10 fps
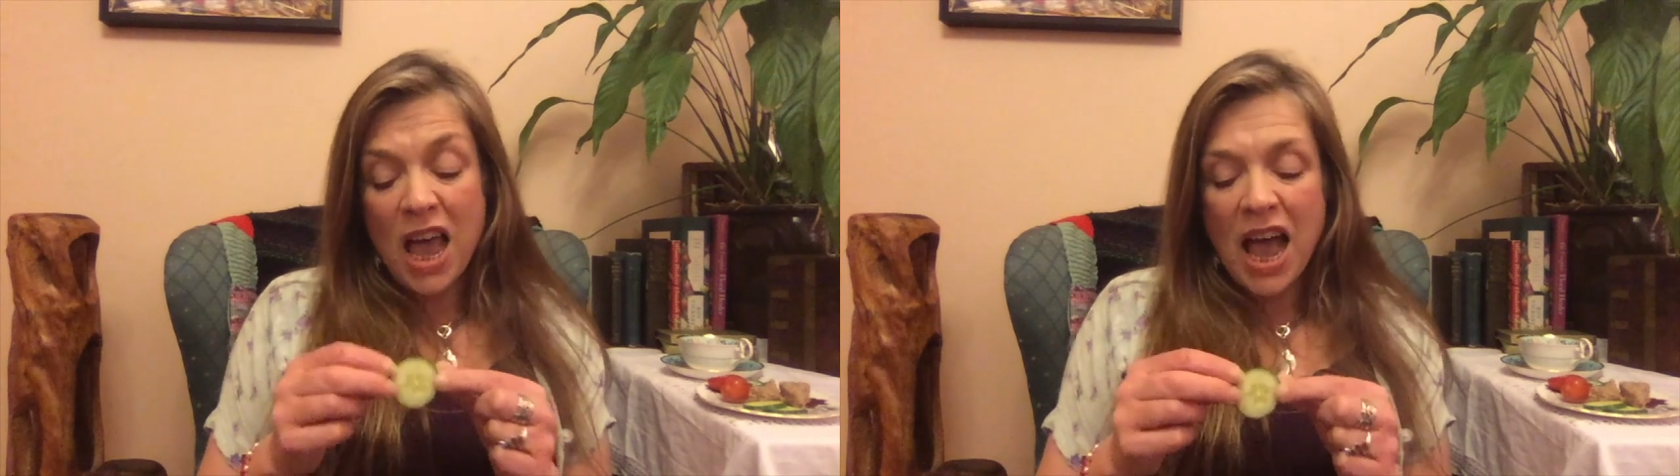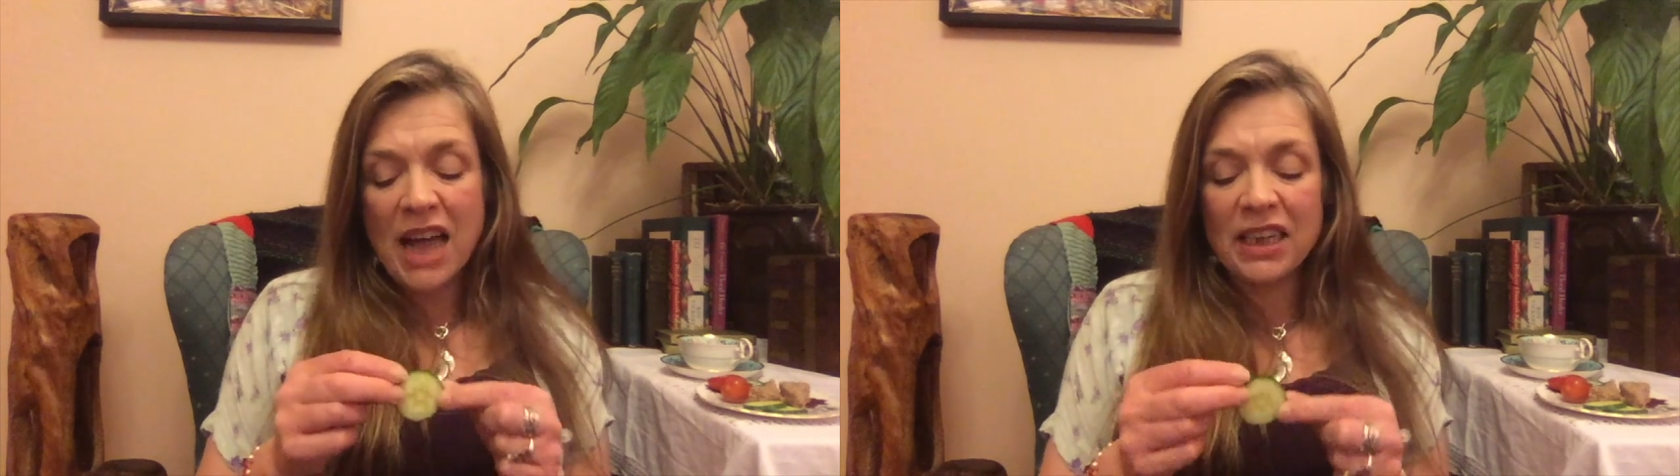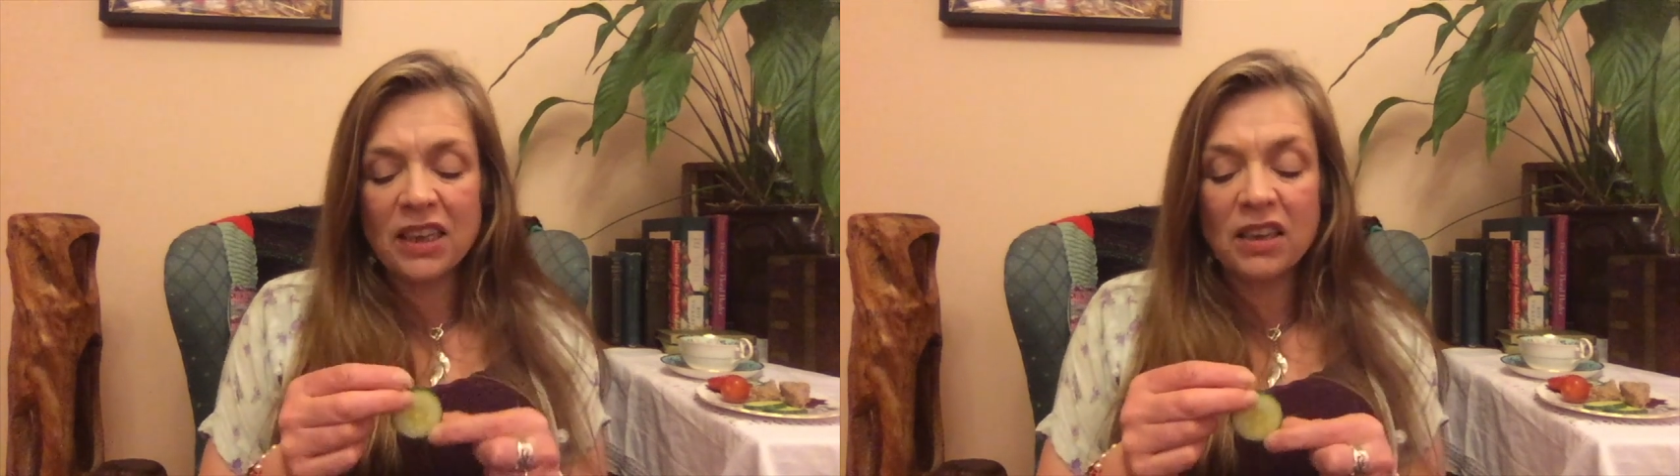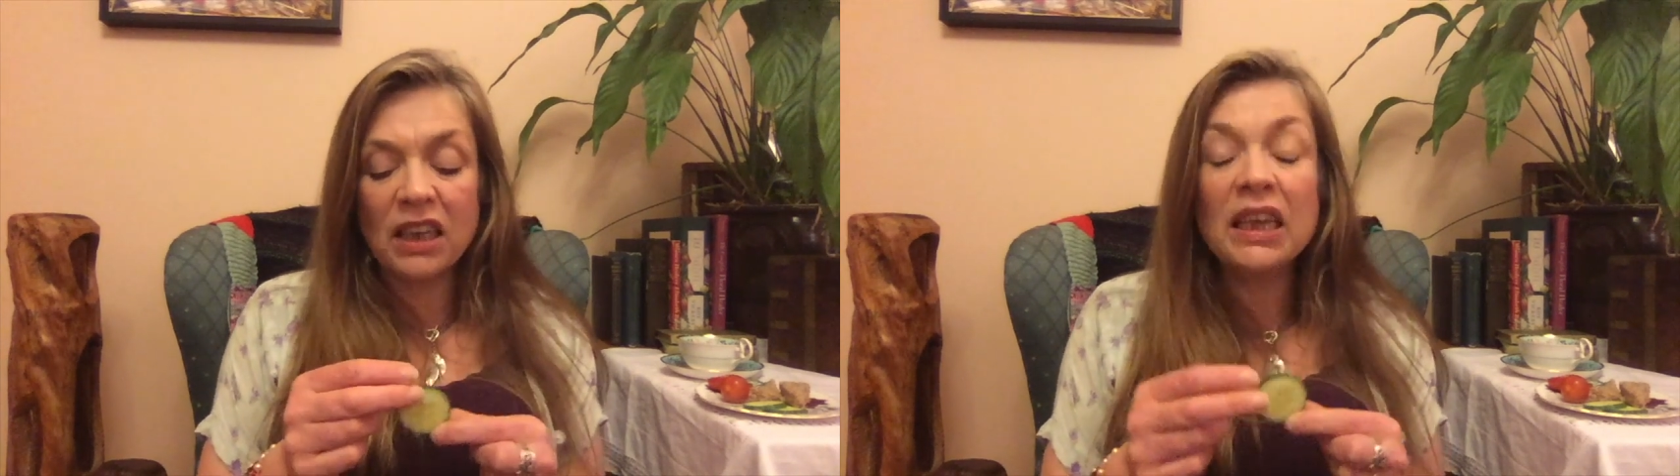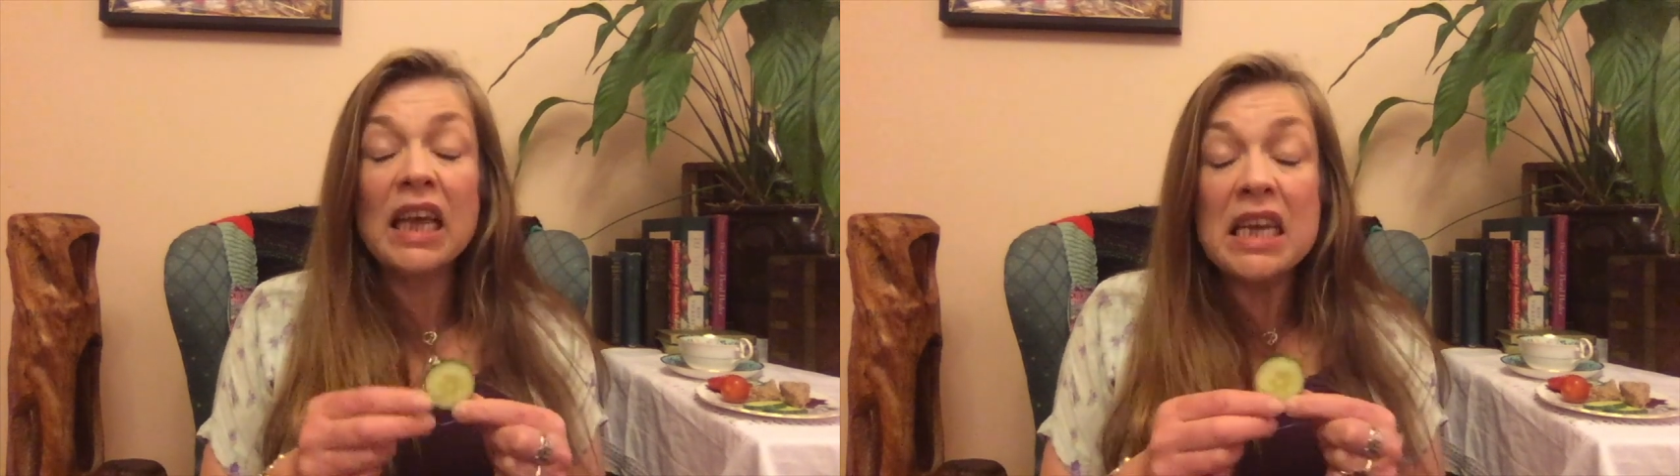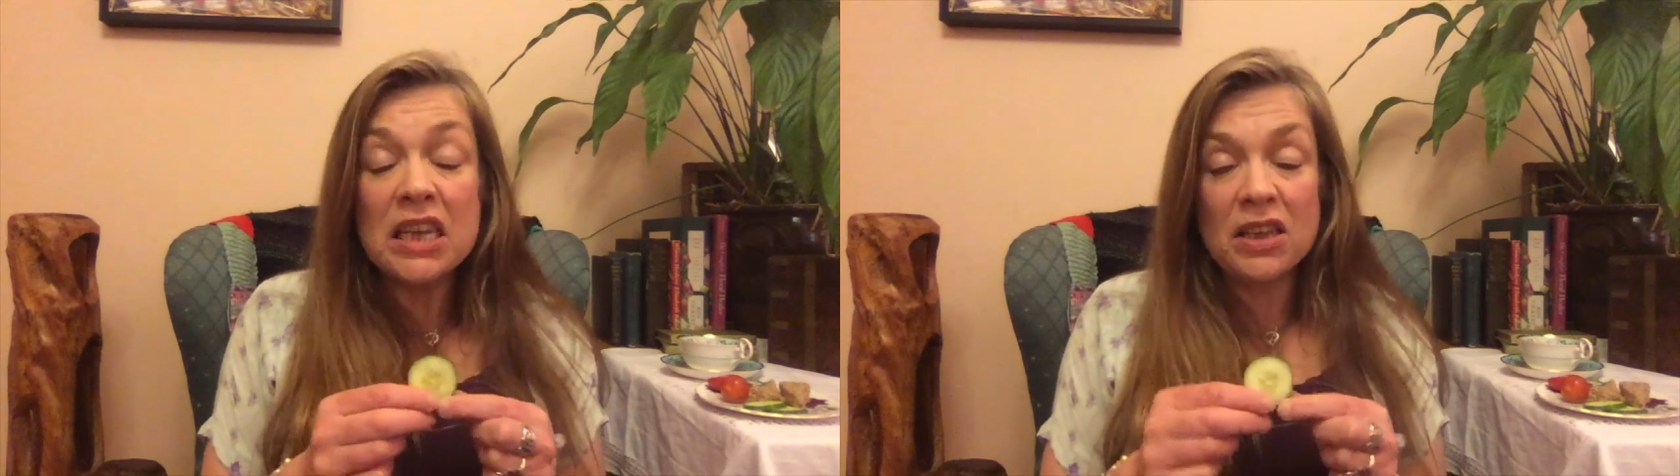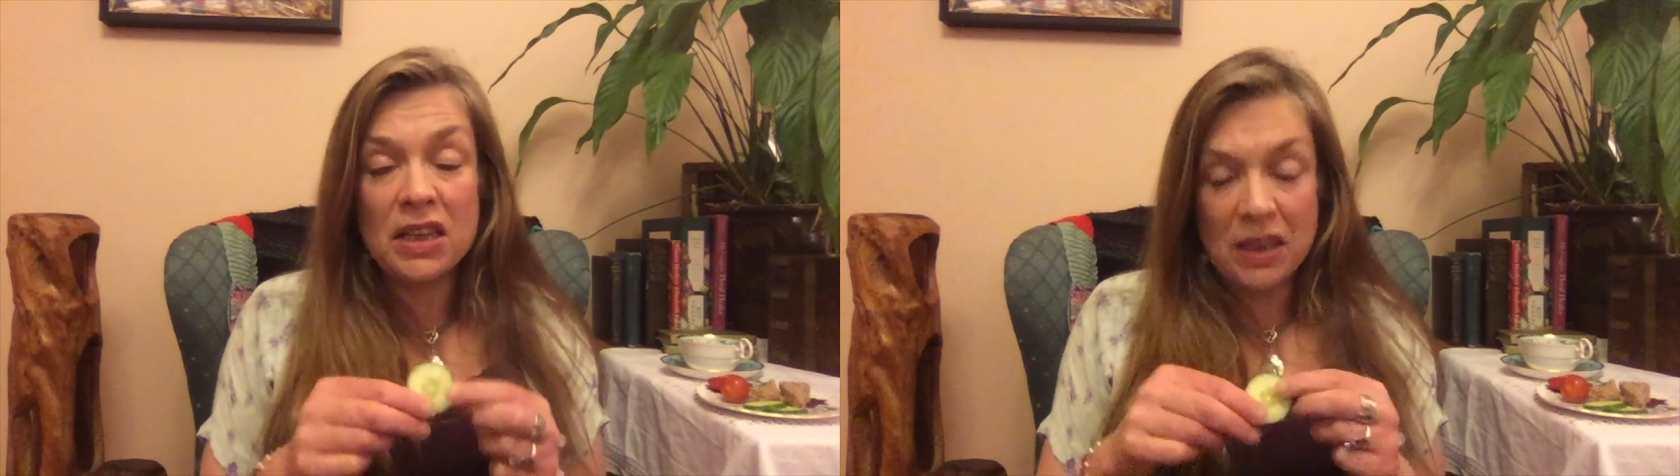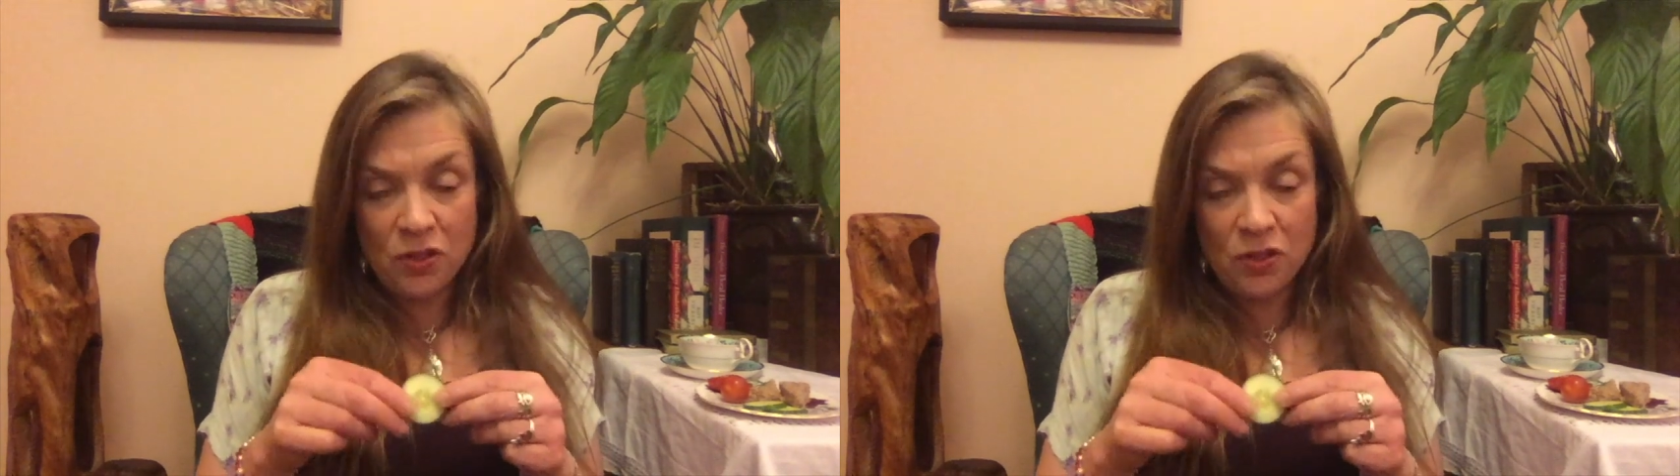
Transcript: And it's the seeds